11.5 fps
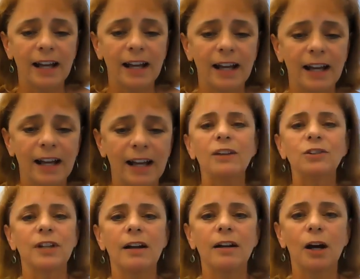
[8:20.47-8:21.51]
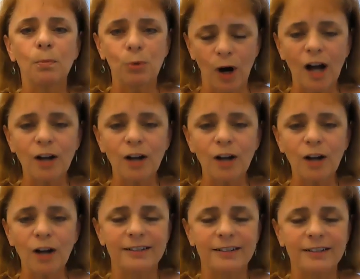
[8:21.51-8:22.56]
but it's based on a
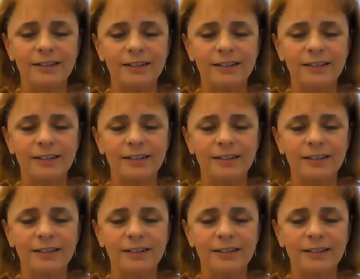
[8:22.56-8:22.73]
project.